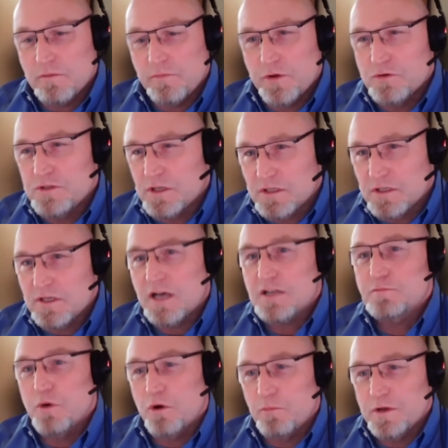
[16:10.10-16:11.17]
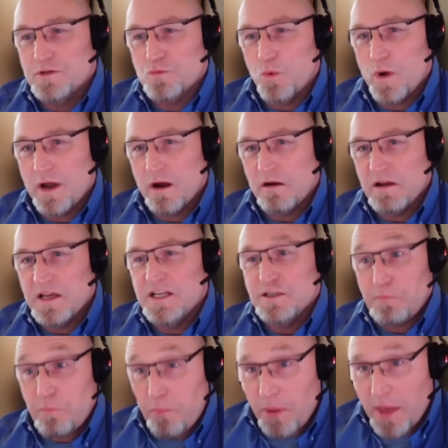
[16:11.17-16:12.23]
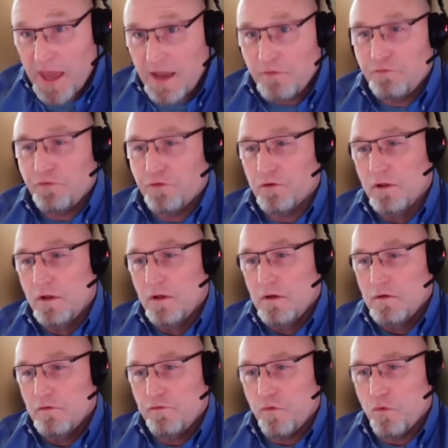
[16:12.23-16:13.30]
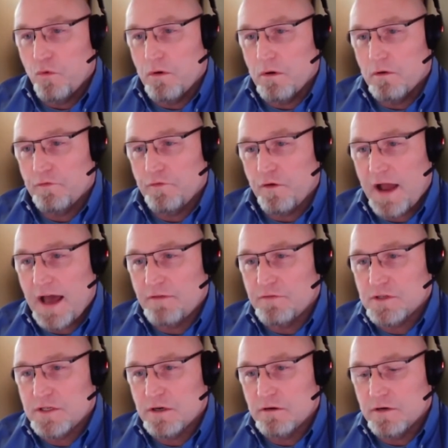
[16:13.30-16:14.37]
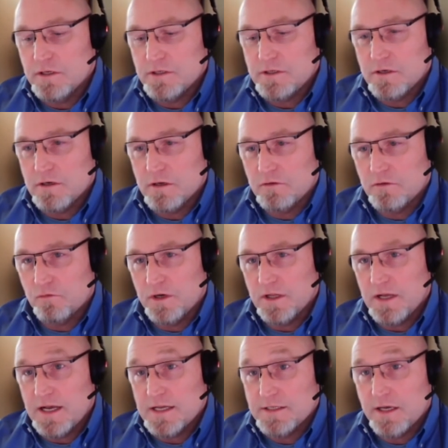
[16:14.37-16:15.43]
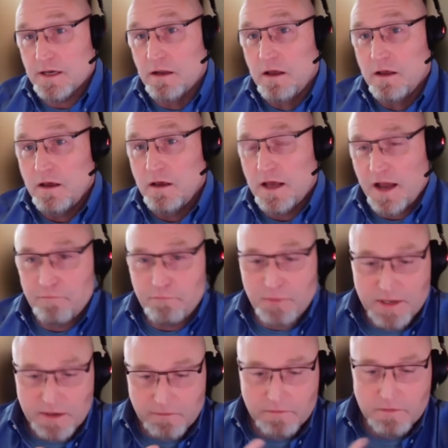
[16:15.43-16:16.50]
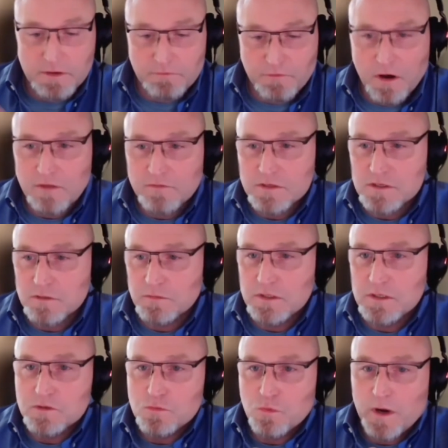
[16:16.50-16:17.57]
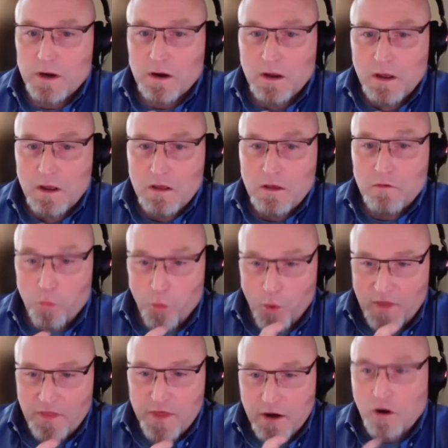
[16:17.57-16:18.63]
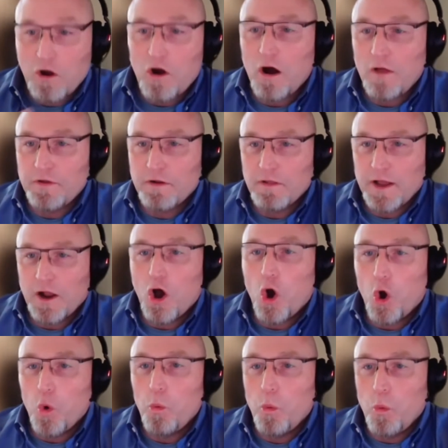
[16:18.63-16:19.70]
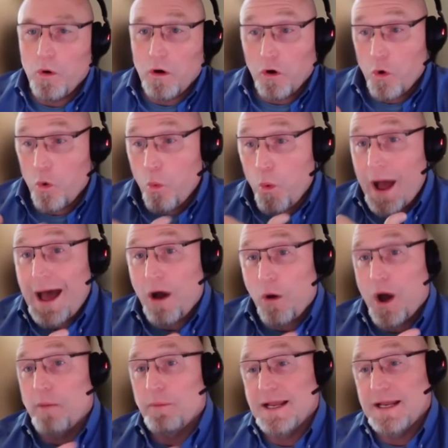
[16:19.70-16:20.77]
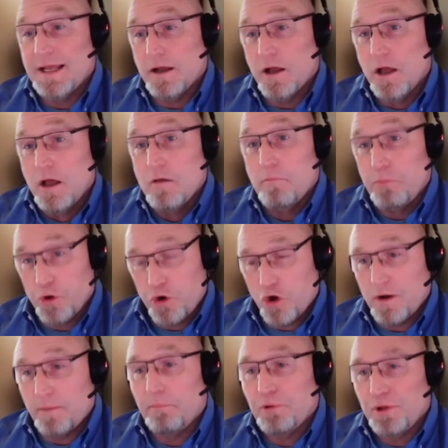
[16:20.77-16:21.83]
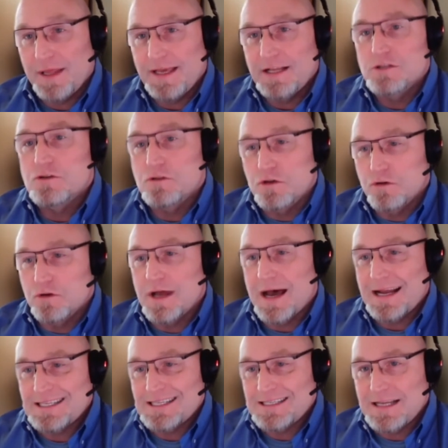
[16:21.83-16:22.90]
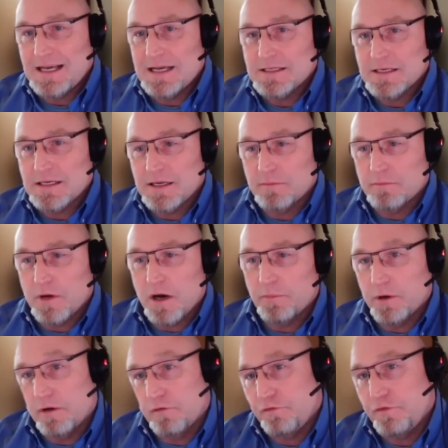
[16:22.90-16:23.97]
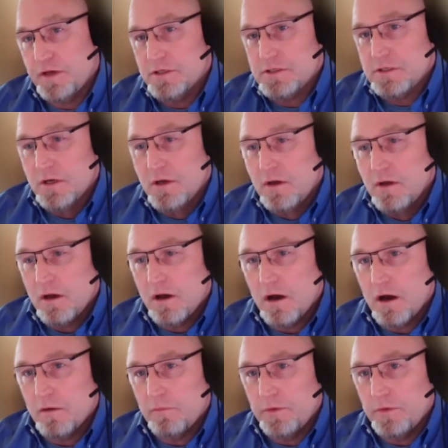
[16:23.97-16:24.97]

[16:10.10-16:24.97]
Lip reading: success moments where it is painful for adversaries to realize that. And I've been involved in some of these where when they're caught, they're like, oh wow, I'm getting put on a plane to the United States and I'm going to face a